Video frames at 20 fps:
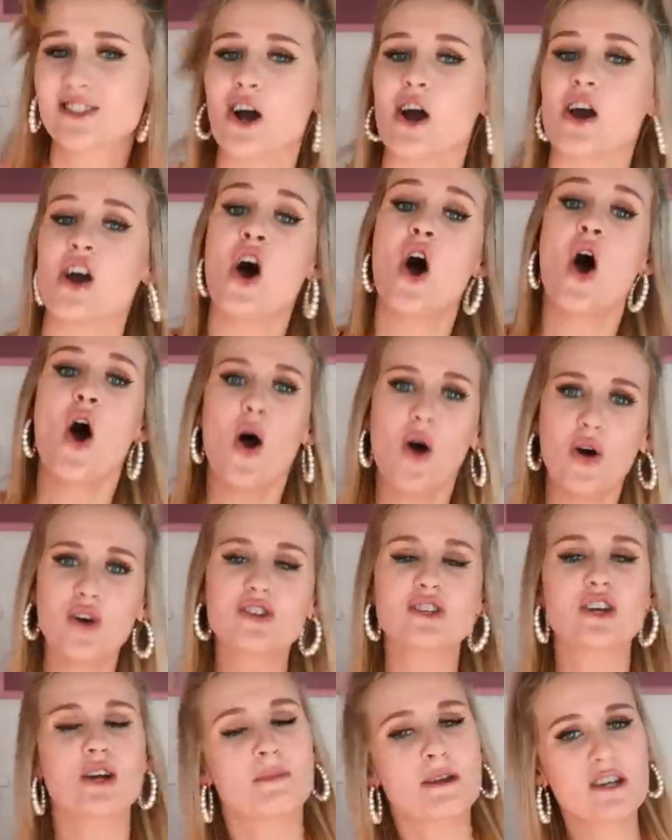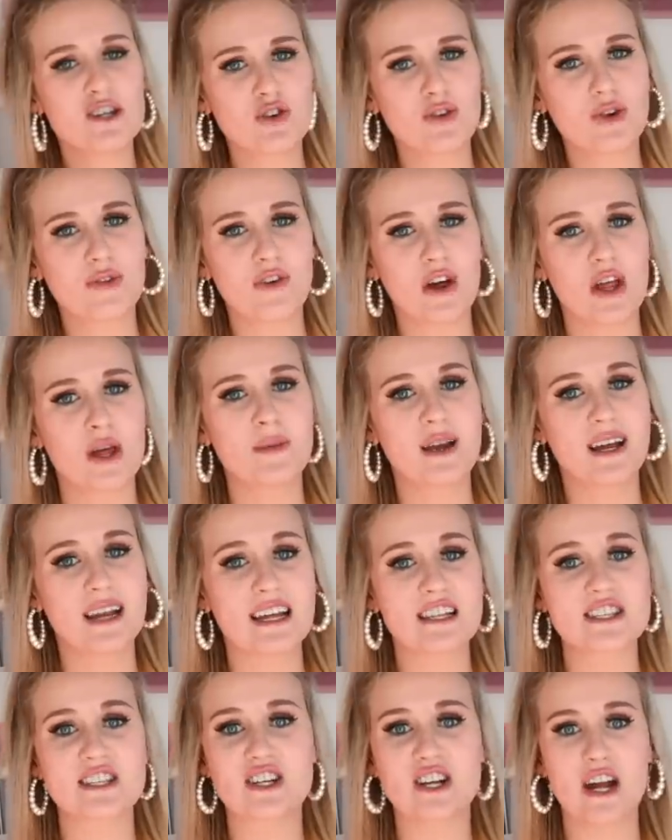So also be sure to follow me on
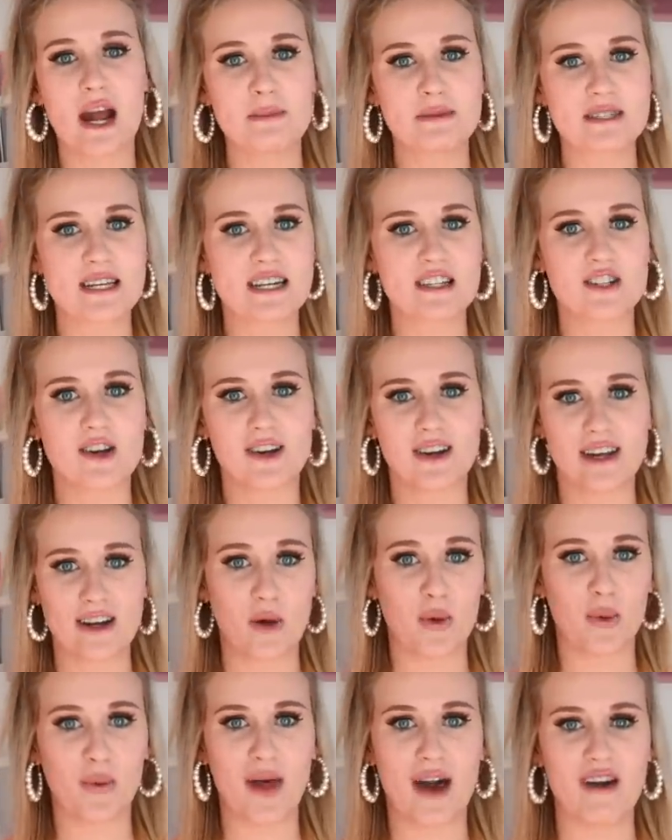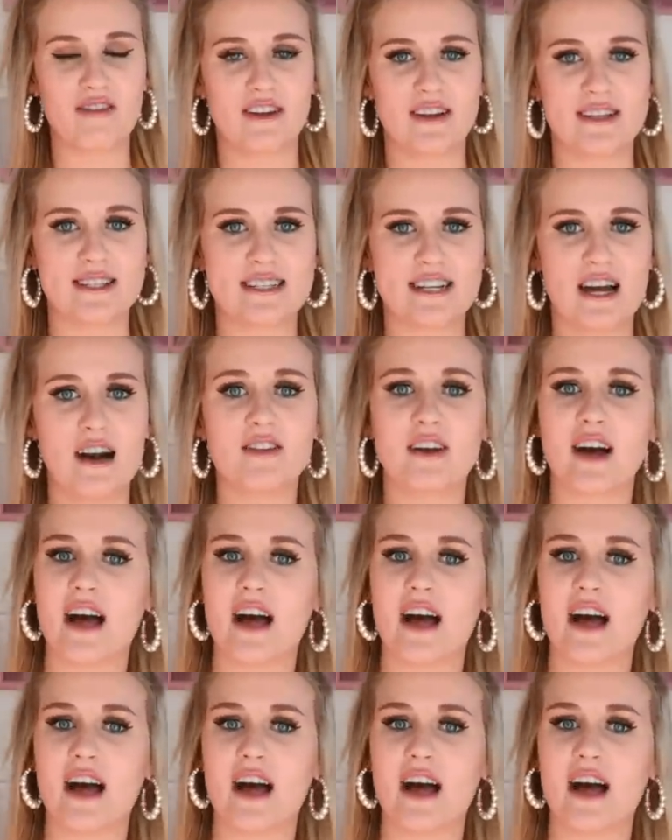Instagram, TikTok, and all that fun stuff.